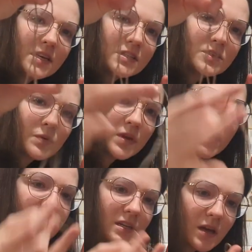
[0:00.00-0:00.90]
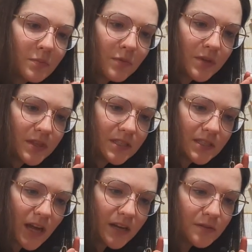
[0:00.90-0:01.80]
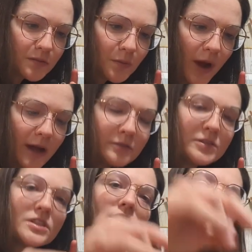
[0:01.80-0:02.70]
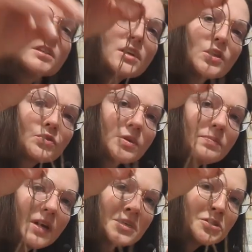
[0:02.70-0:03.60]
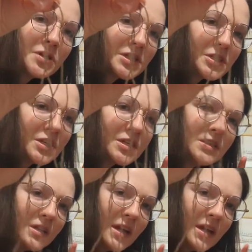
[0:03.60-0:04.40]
so we end up with this kind of rounder 3-ply structure,